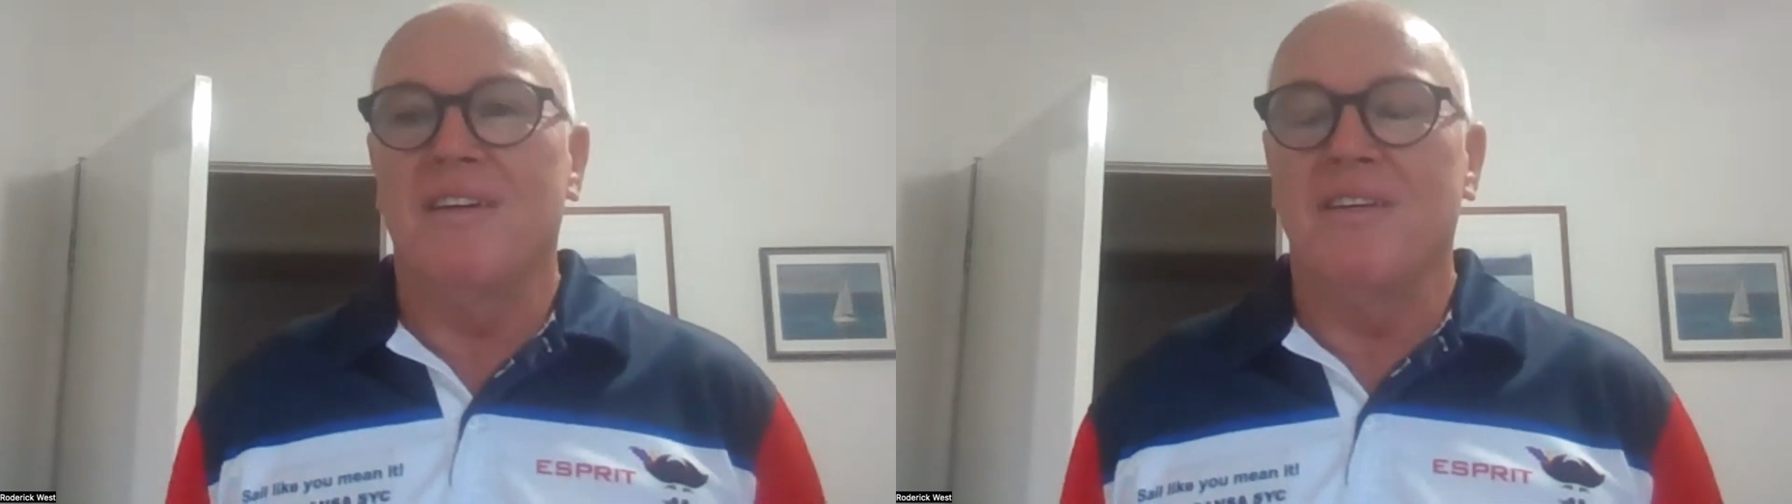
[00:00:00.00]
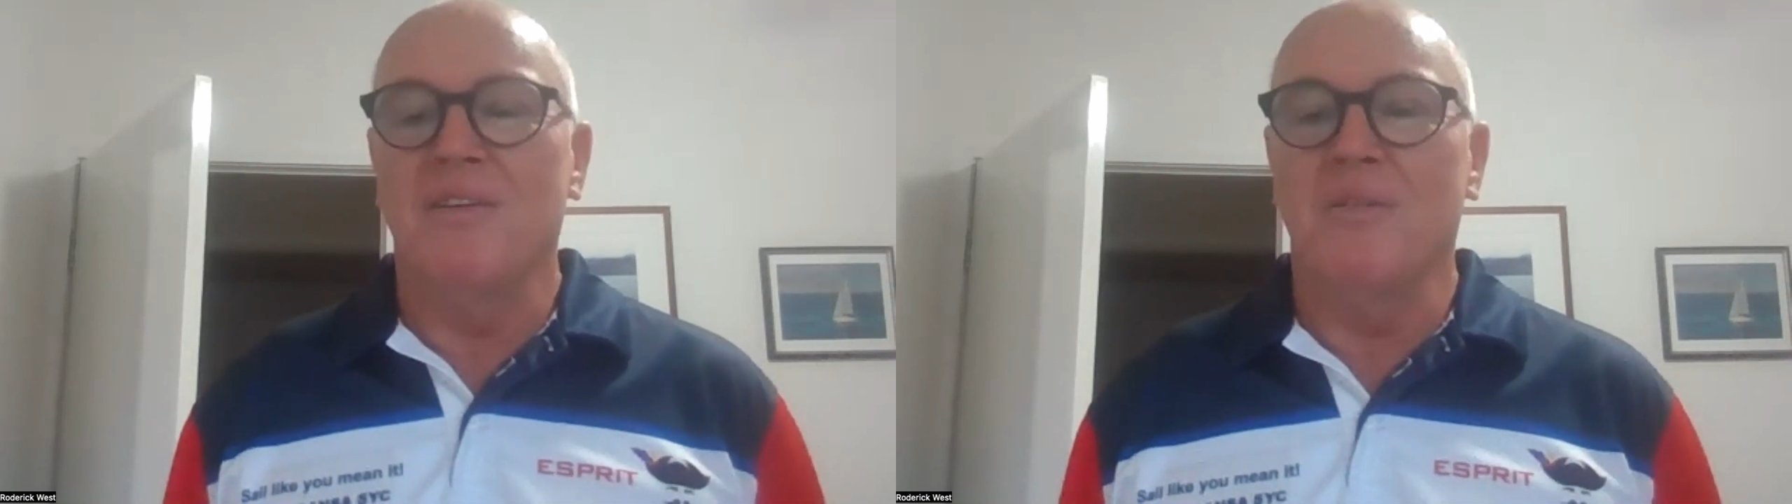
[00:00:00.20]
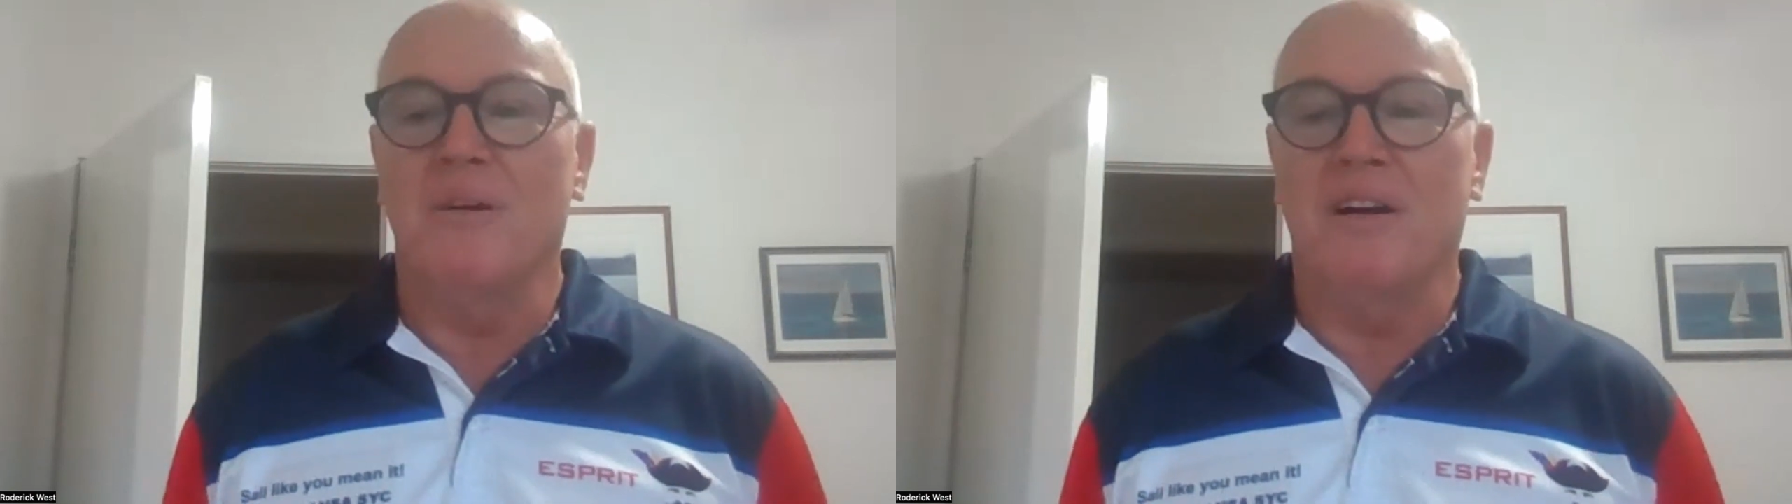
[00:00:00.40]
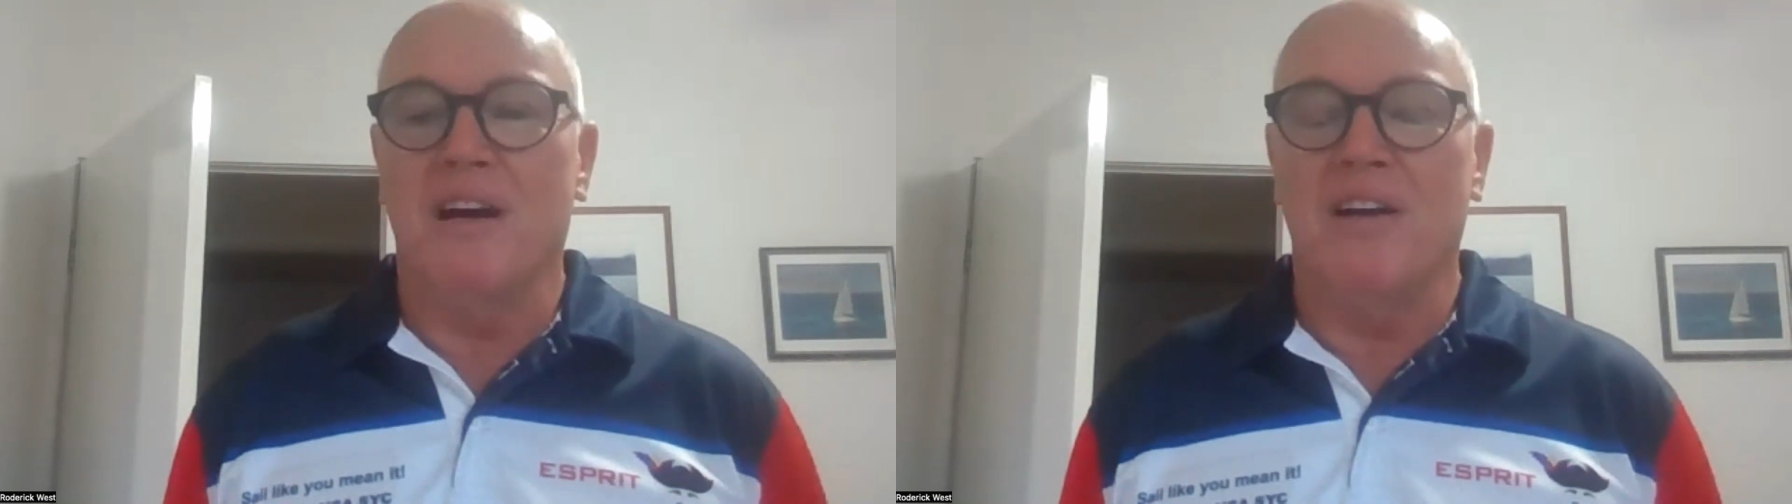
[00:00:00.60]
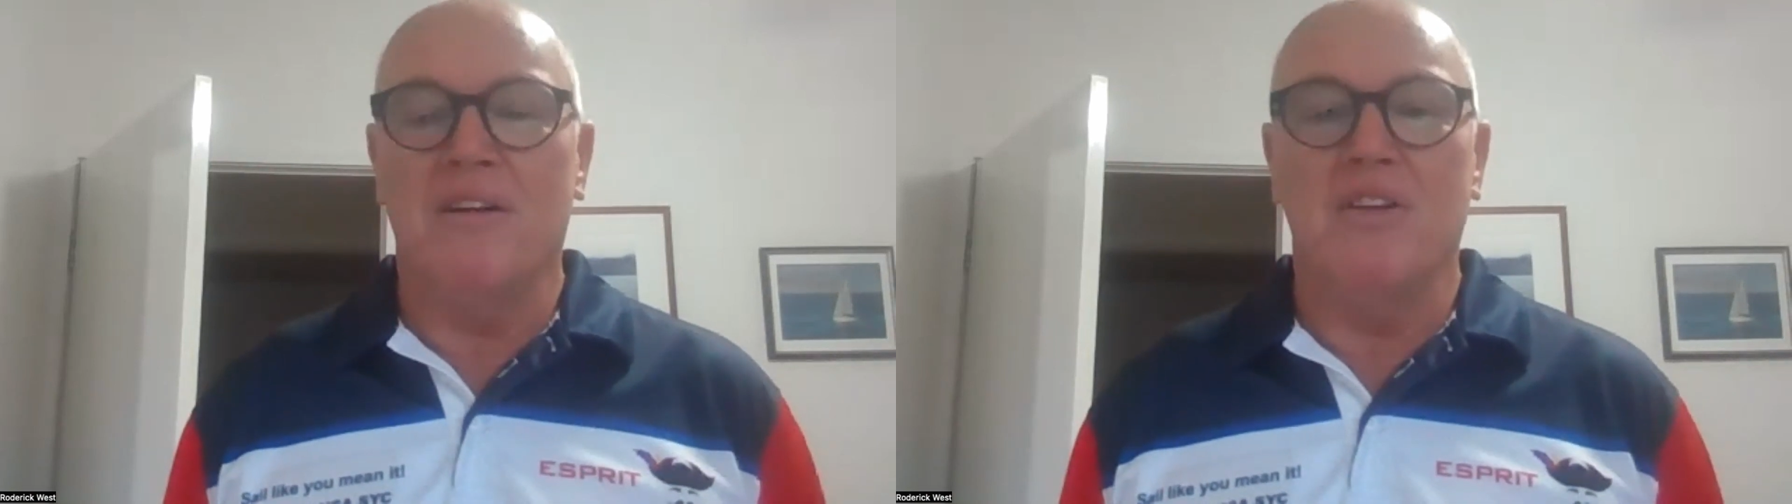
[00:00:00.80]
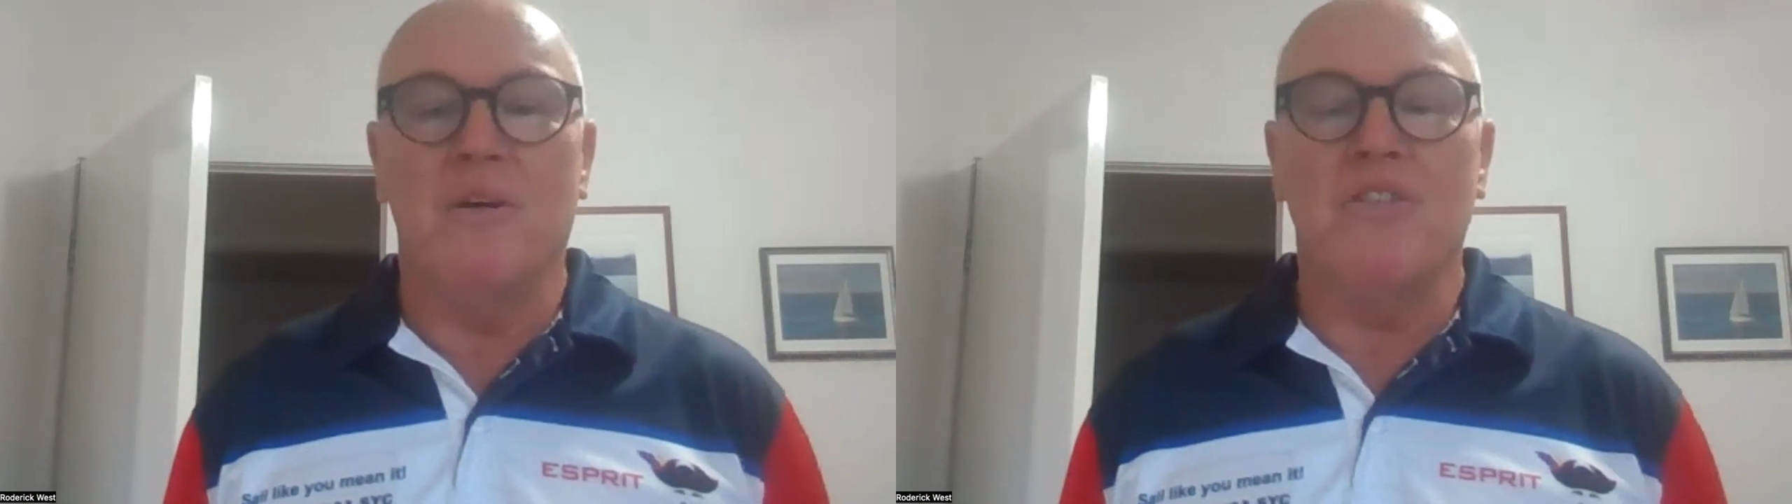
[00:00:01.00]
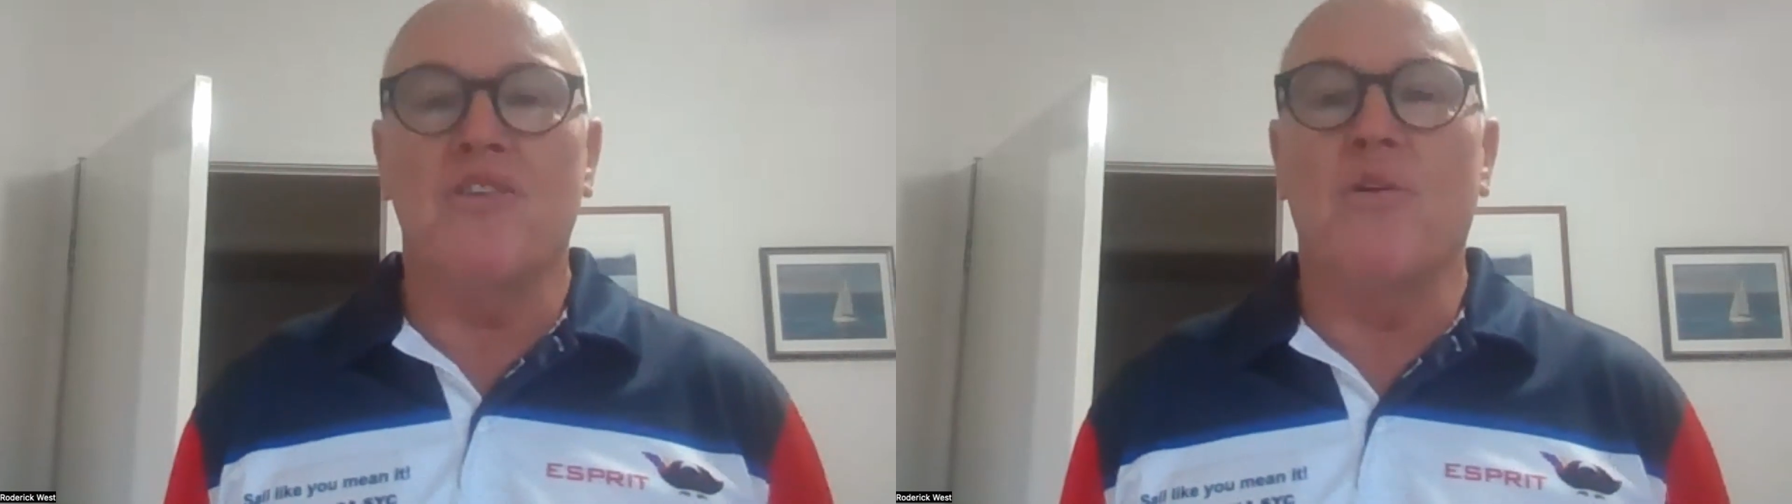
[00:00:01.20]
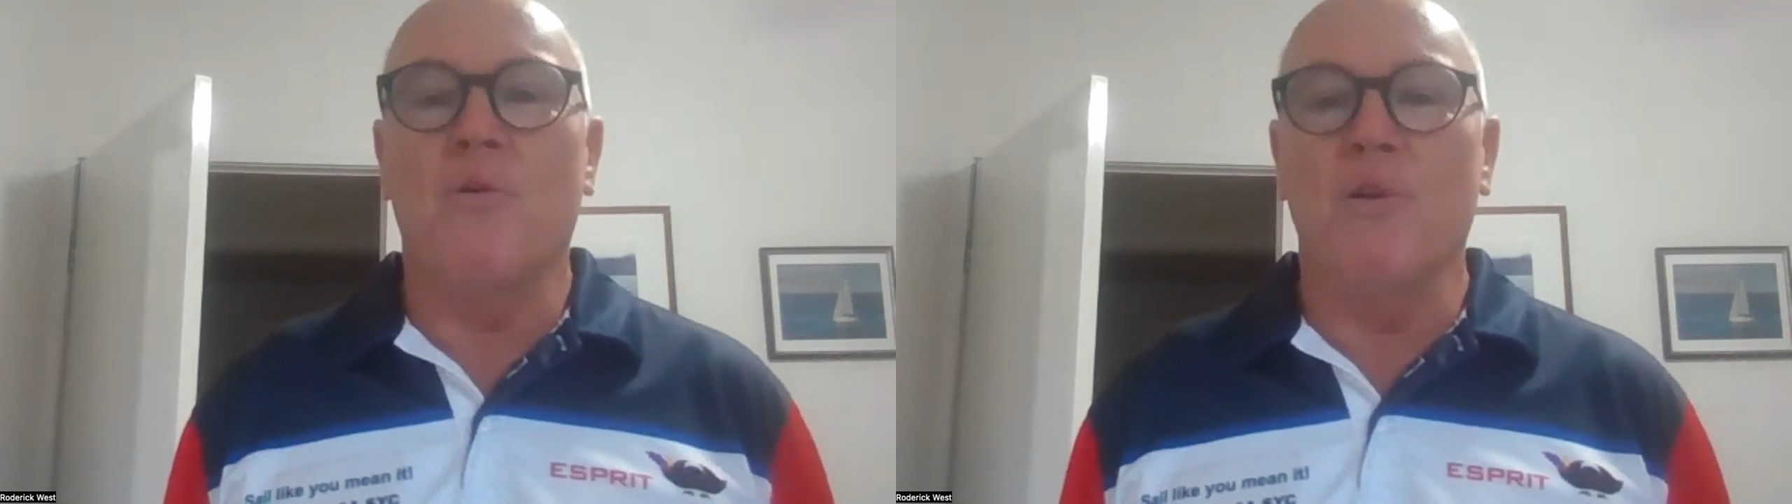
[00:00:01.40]
you're at the
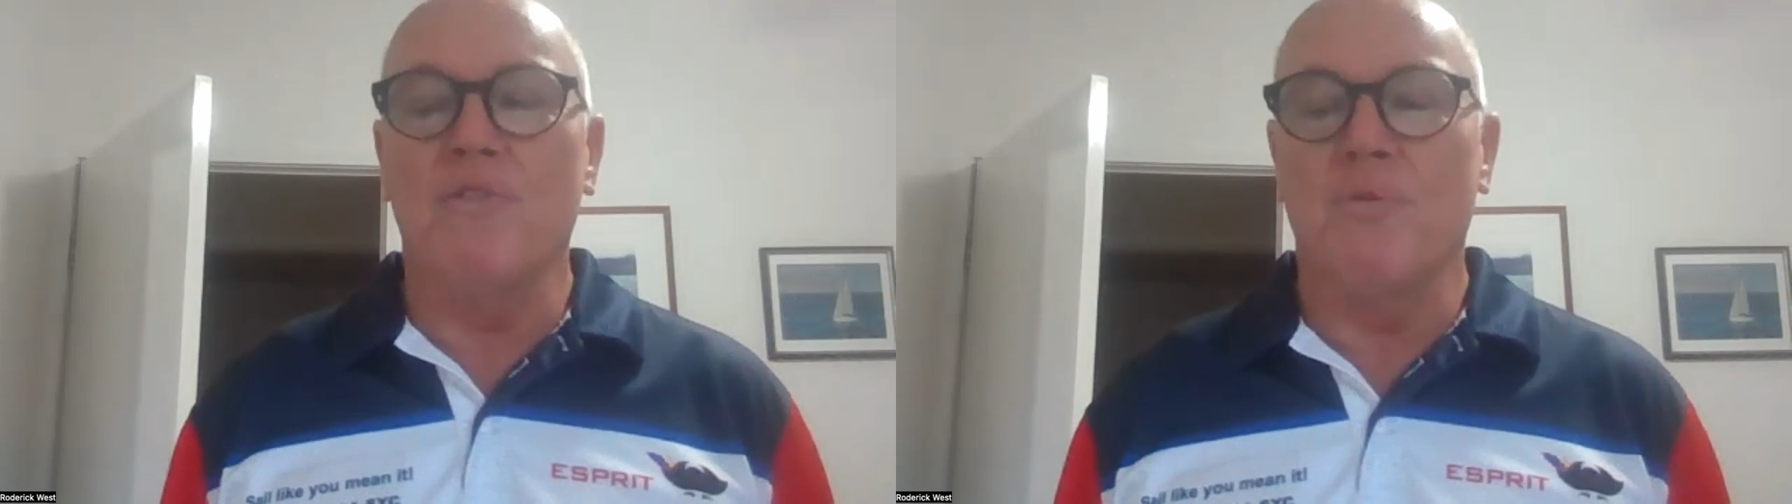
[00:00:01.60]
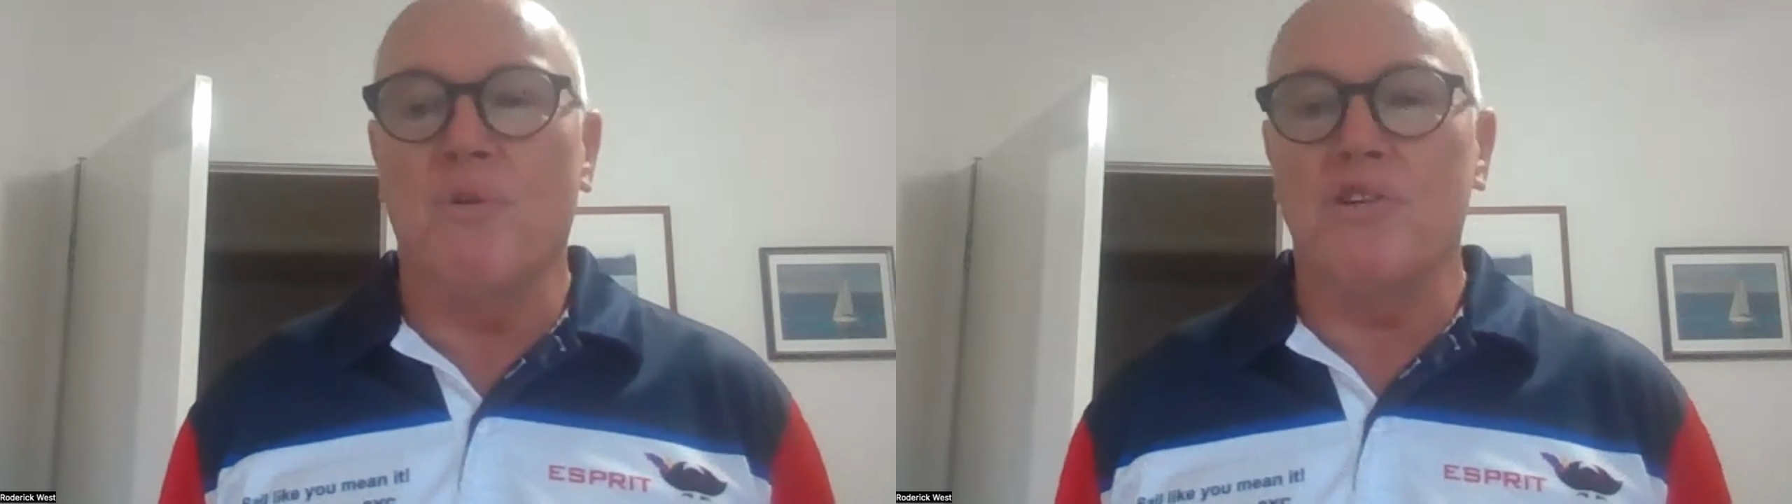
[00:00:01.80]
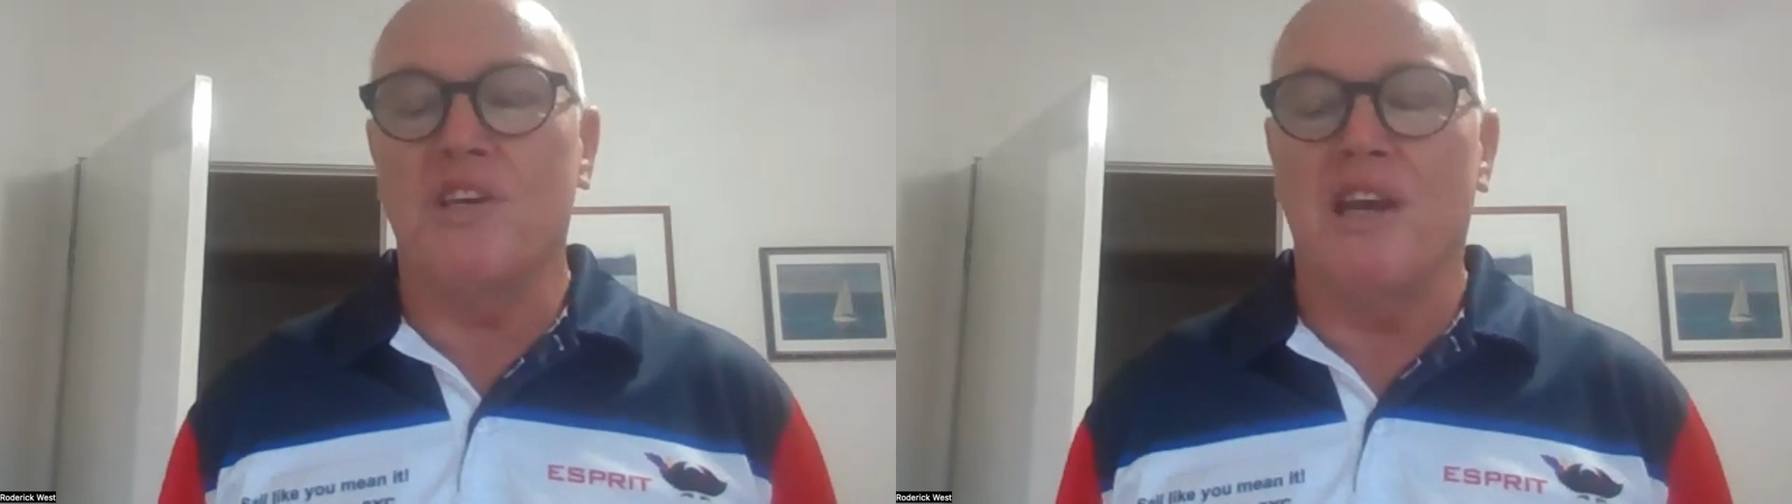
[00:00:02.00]
call of the watch